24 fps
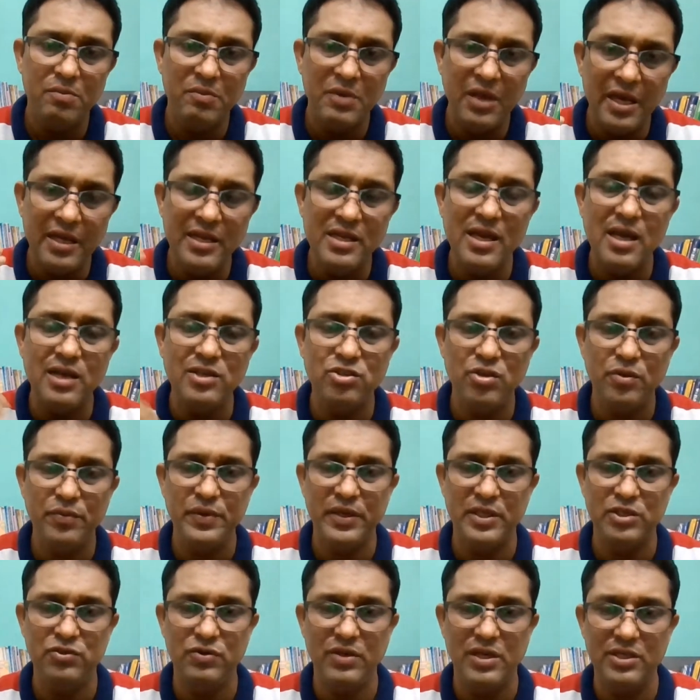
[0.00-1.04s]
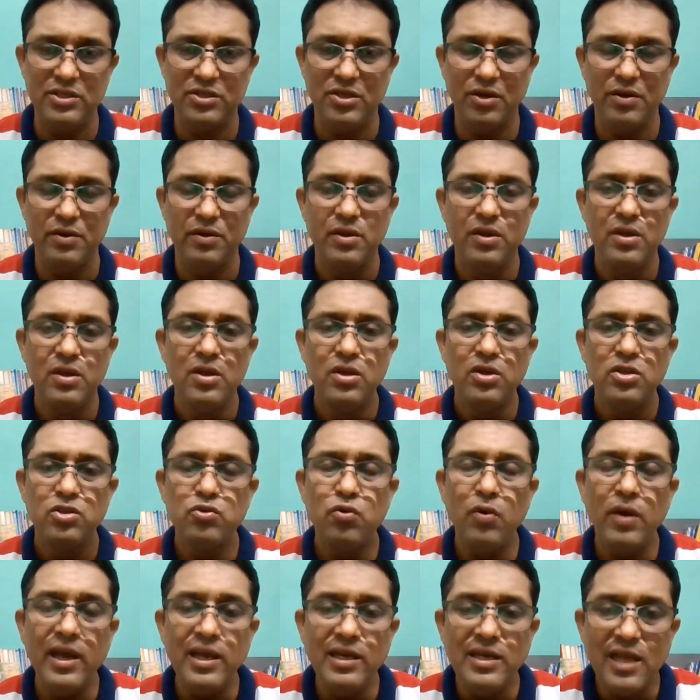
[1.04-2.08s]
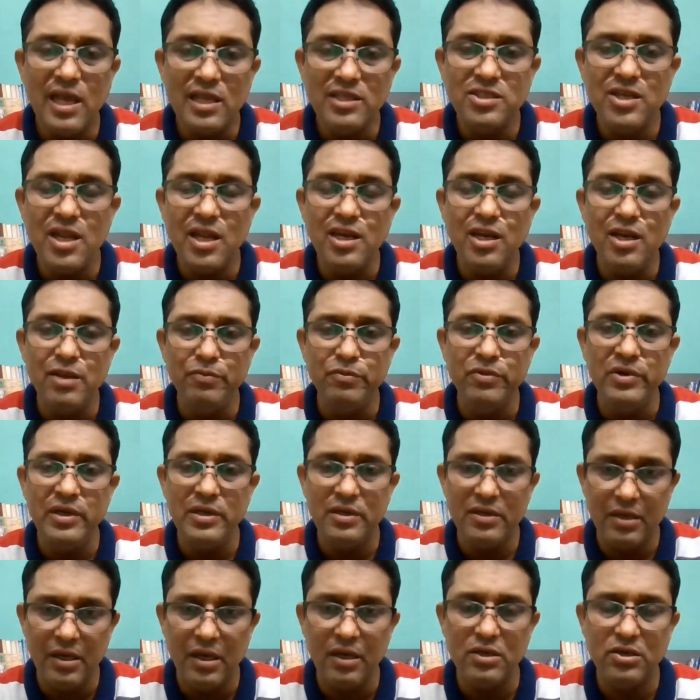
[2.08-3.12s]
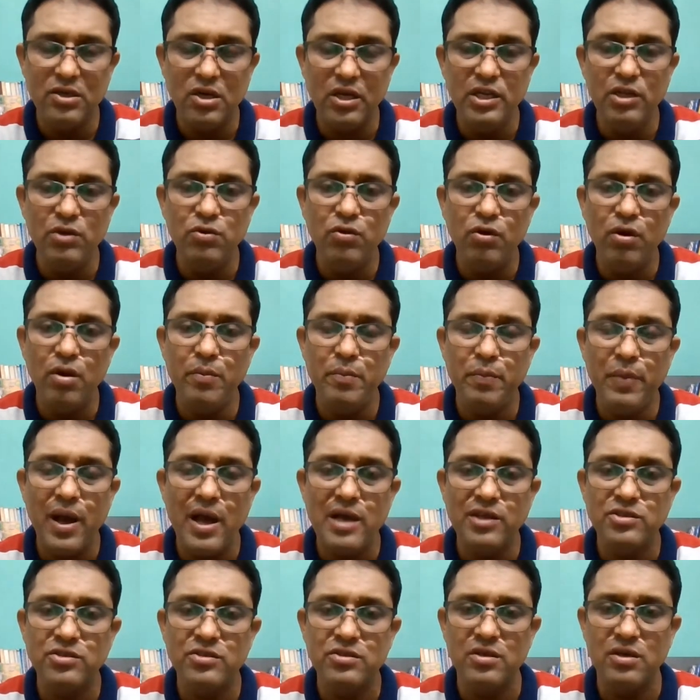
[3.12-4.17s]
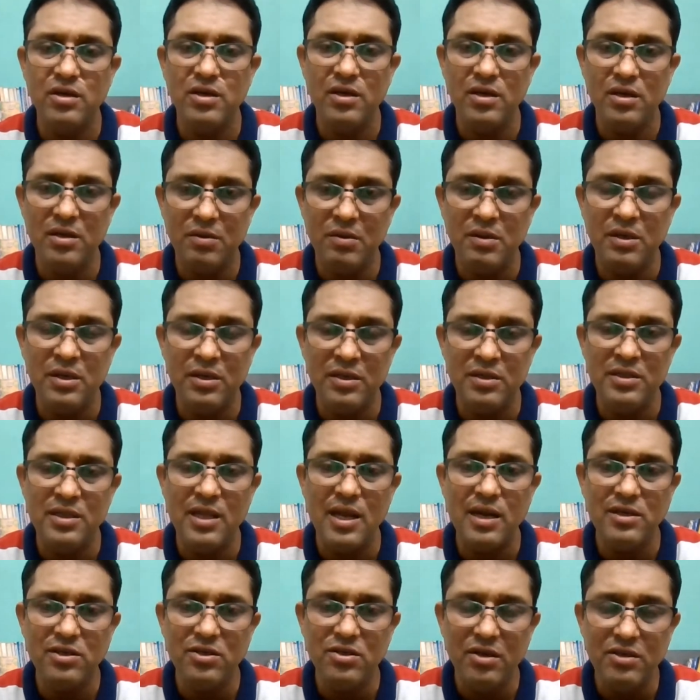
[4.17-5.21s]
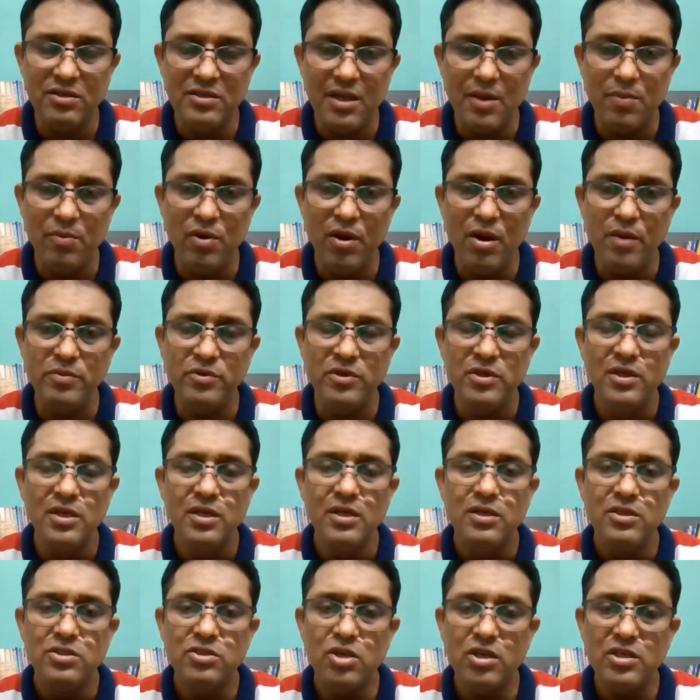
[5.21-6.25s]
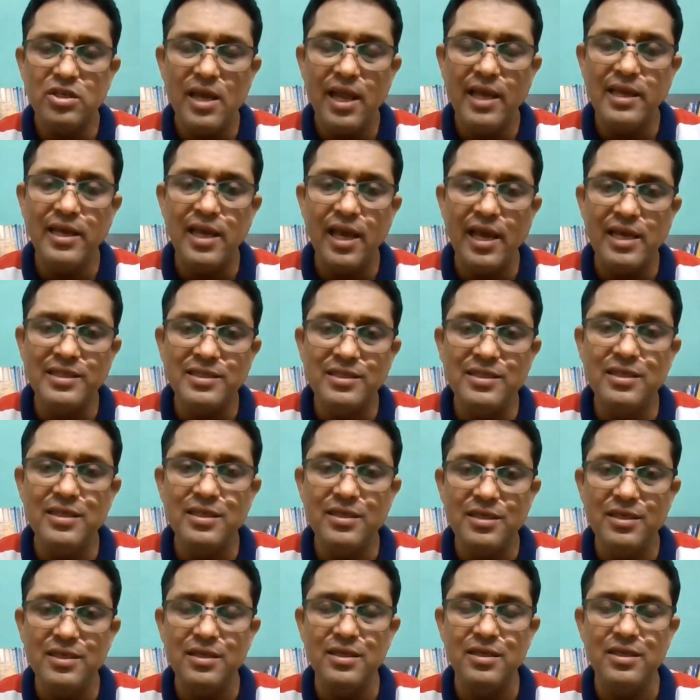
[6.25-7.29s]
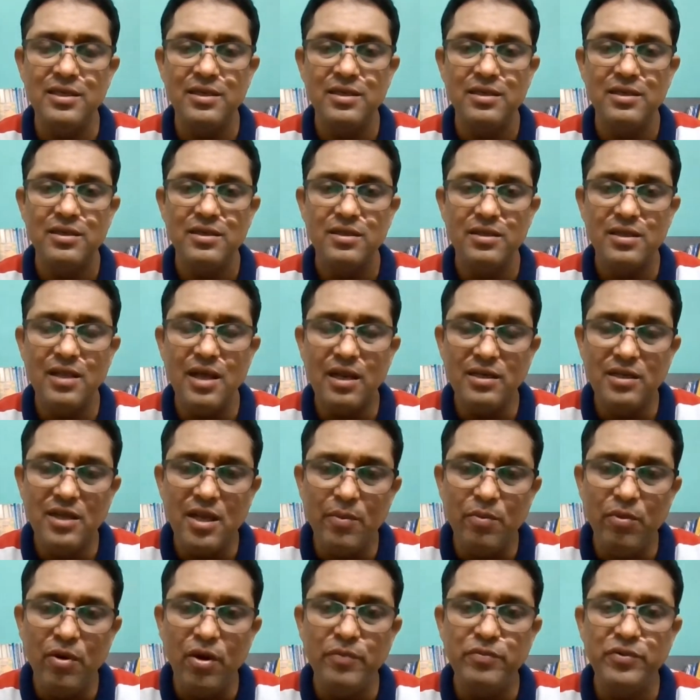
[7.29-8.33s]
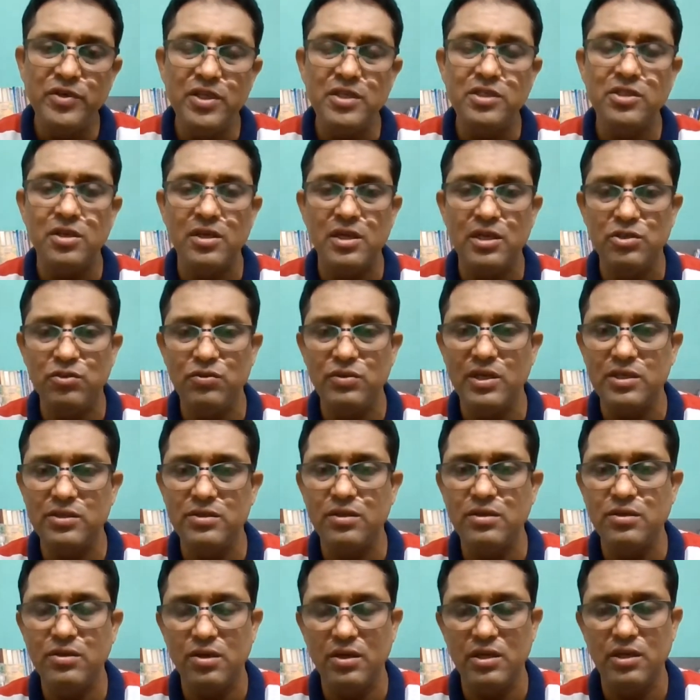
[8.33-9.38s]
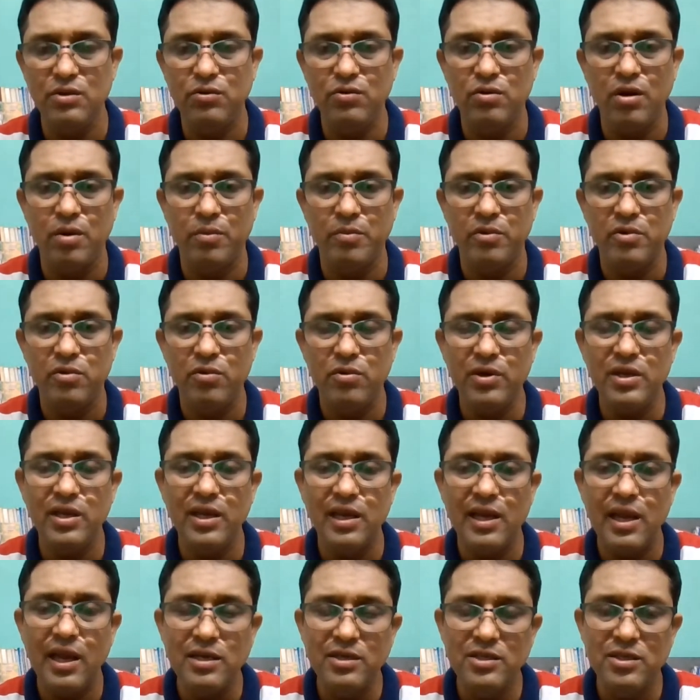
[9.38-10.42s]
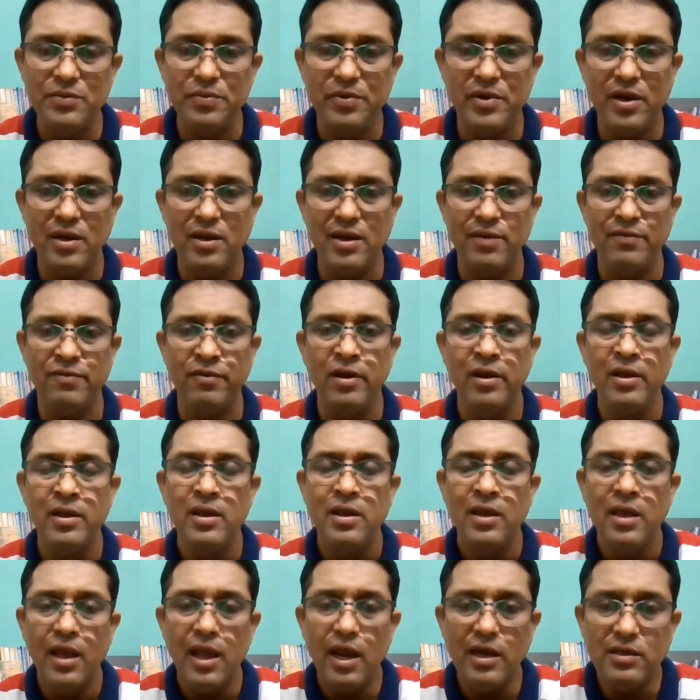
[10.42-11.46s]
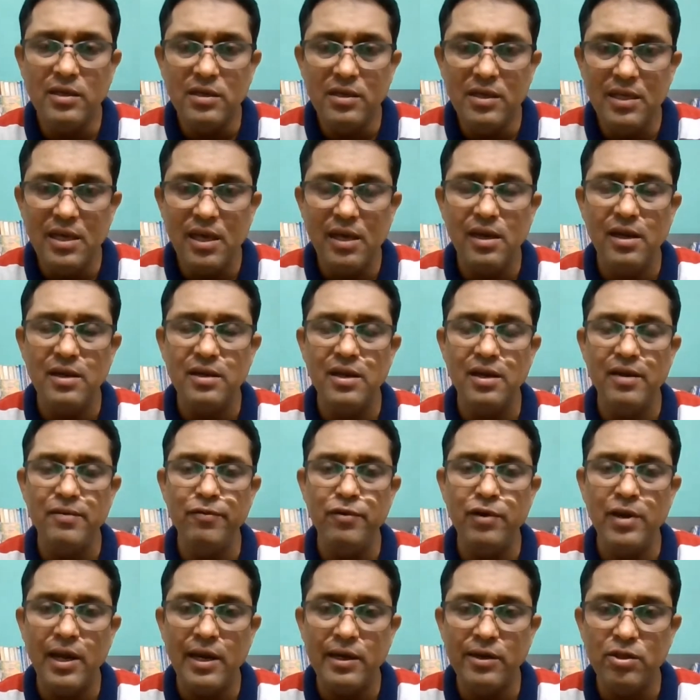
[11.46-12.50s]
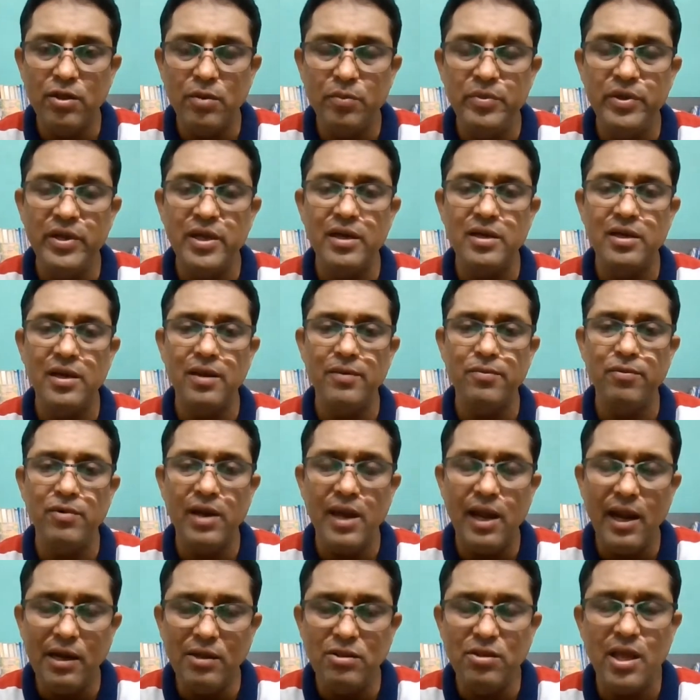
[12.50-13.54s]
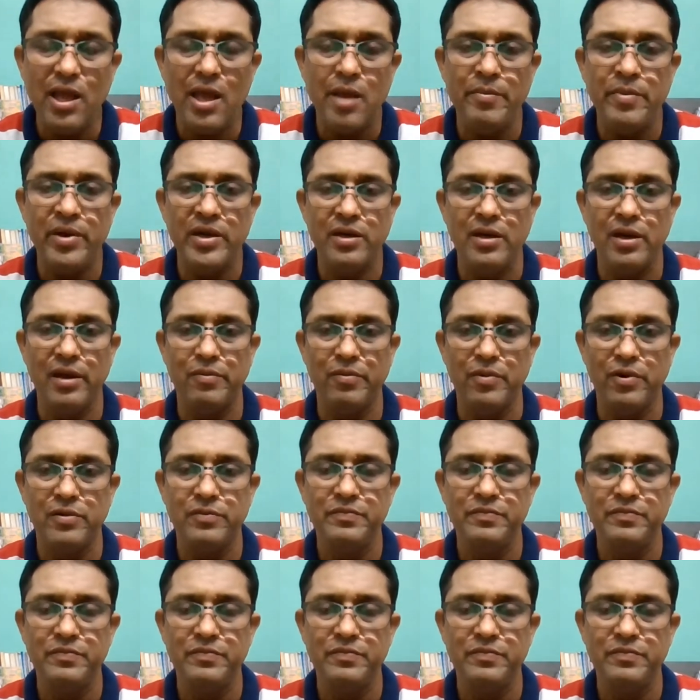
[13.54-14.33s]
areas of education. So a national level curriculum first that got developed, just like NCTE that developed teacher education curriculum. Okay, at different level, at a DLED level, at the B.Ed level, at the M.Ed level.